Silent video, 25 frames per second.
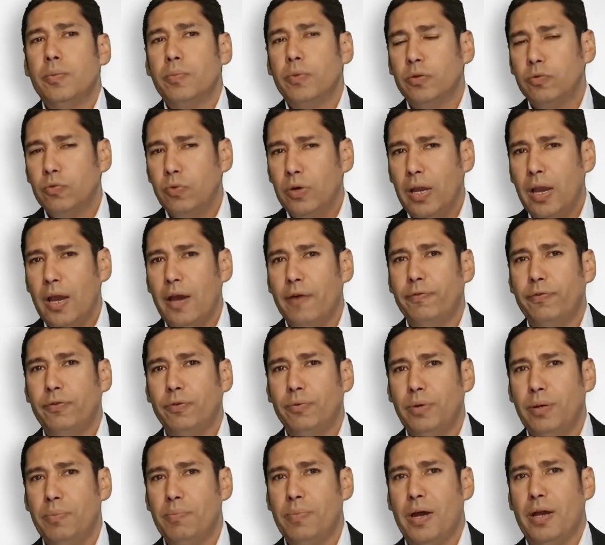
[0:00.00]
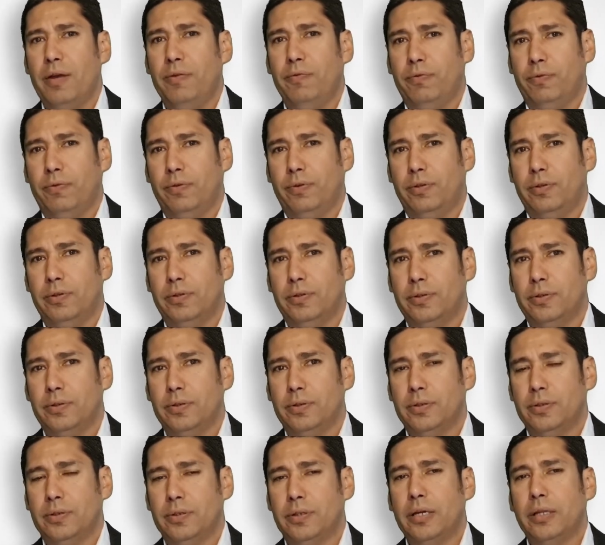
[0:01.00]
But we have to be mindful
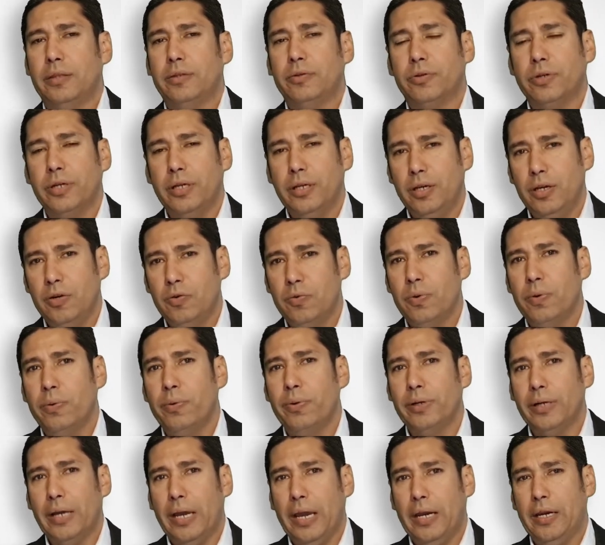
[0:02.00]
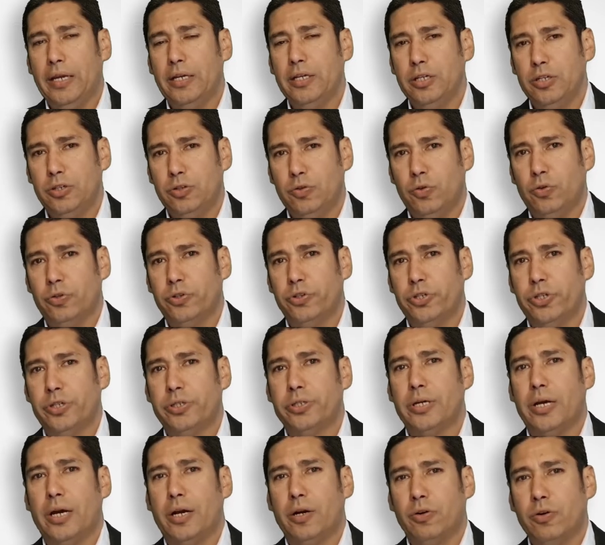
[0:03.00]
that renewable energy
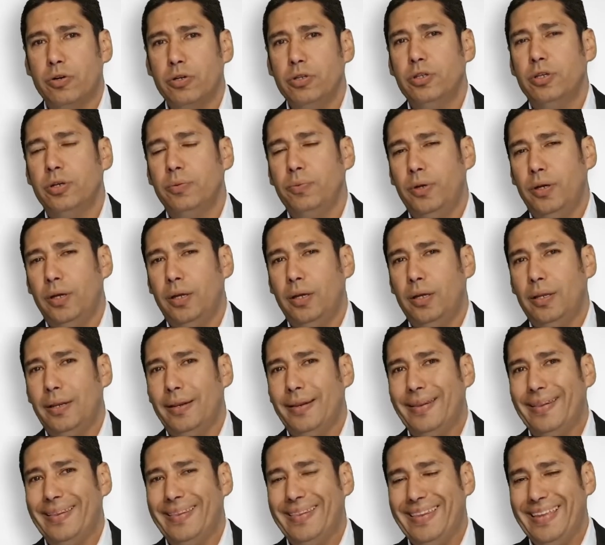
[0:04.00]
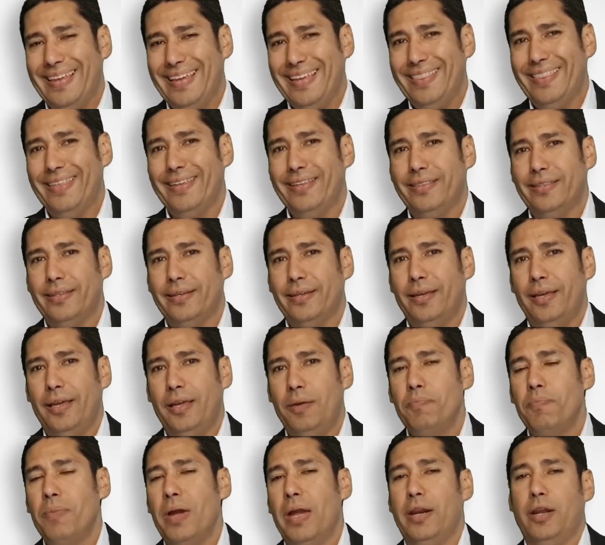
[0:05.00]
sources are going to be needed
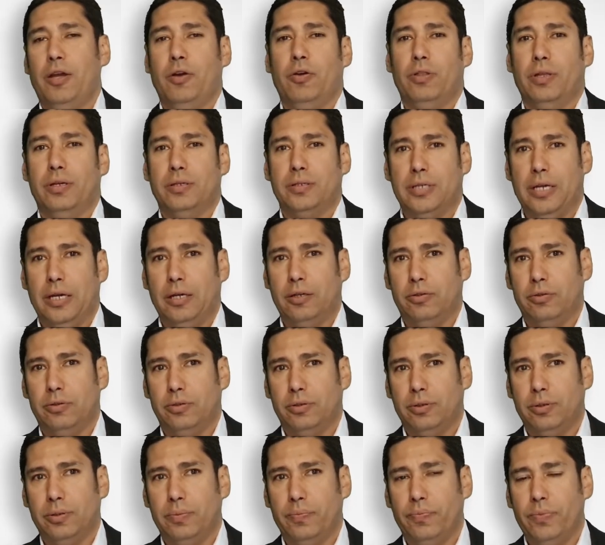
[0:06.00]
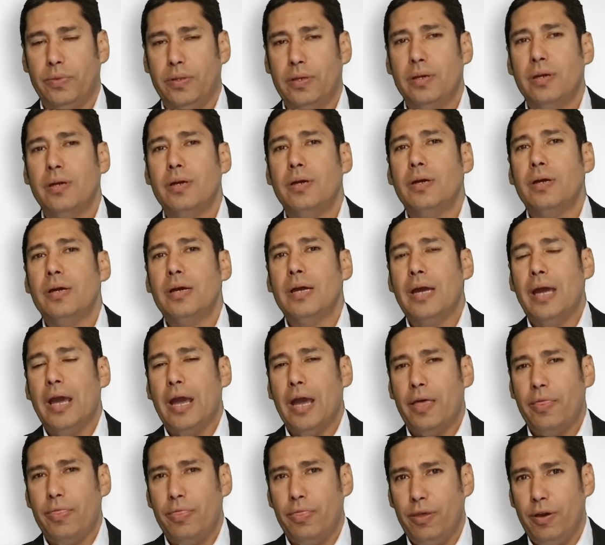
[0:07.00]
in many other sectors,
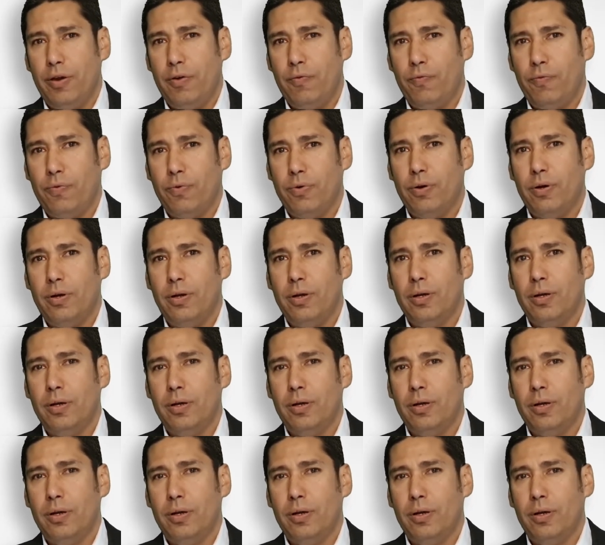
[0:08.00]
and therefore